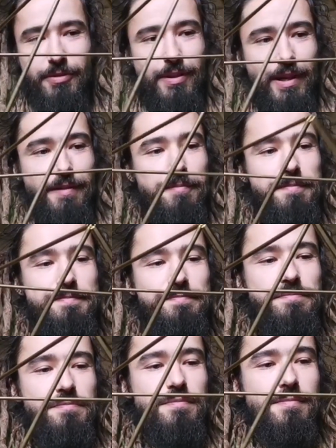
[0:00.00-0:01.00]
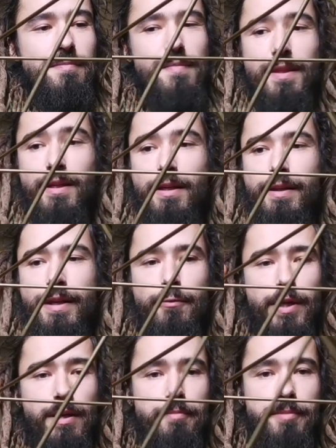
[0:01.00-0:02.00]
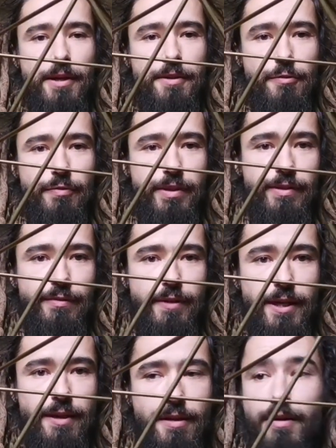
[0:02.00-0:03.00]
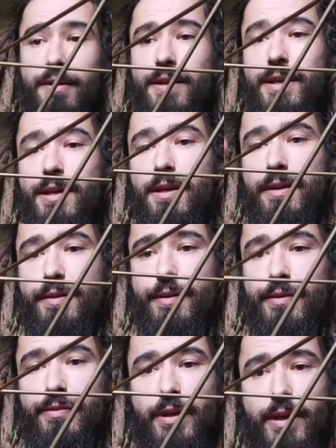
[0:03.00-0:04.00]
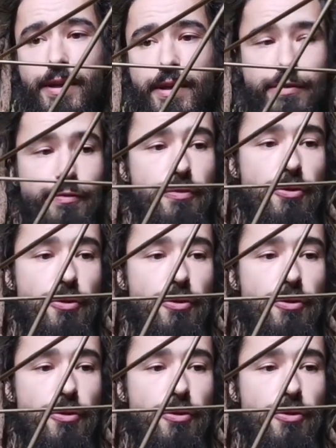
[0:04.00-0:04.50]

Now we're coming out of this finger. This side has four and this side has